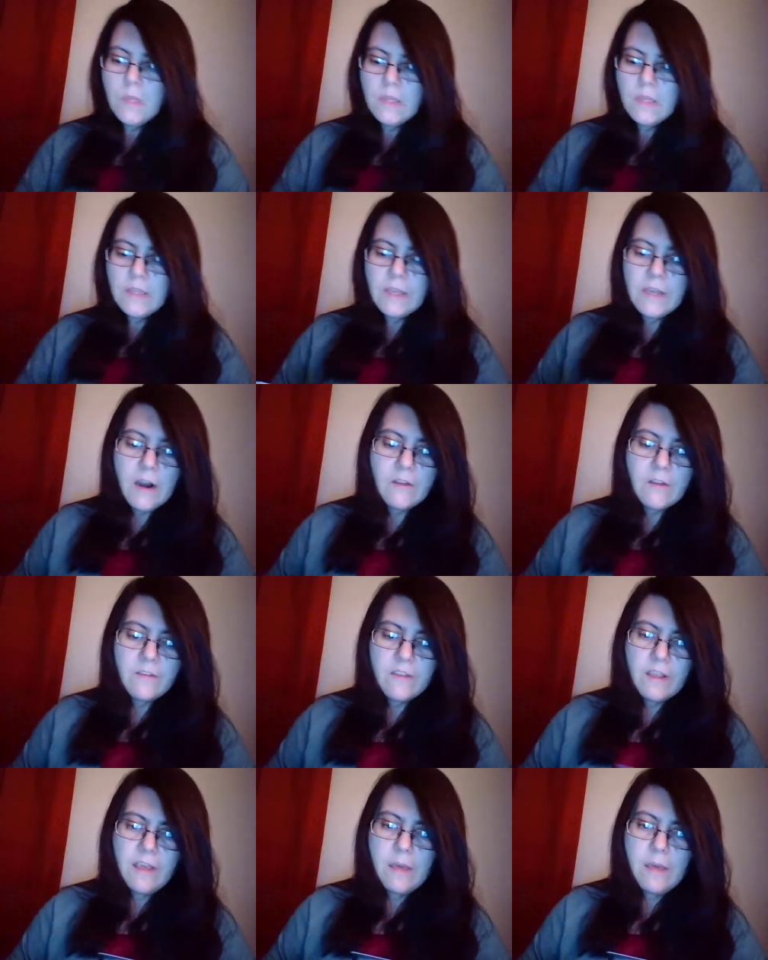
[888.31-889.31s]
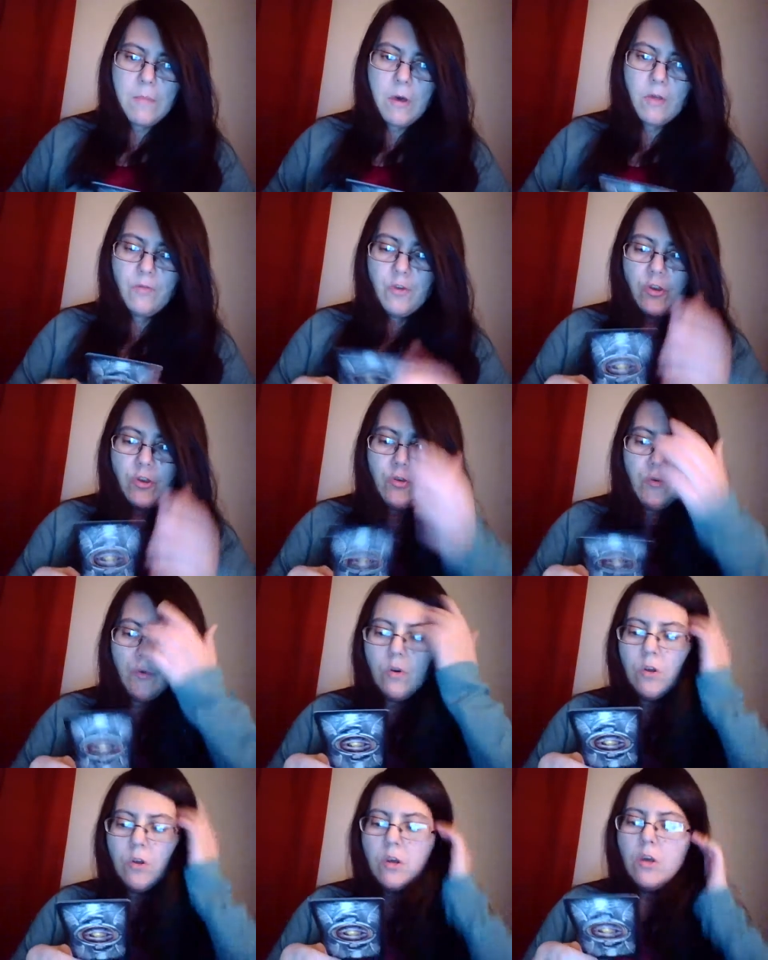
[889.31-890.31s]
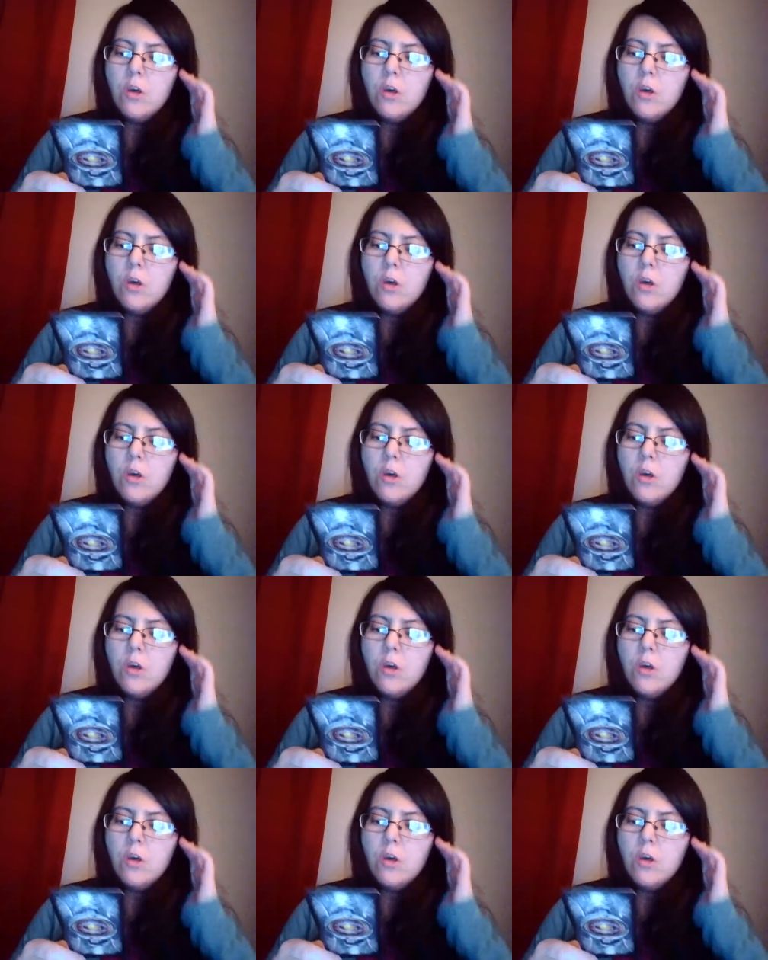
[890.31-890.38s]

the cards that came out for you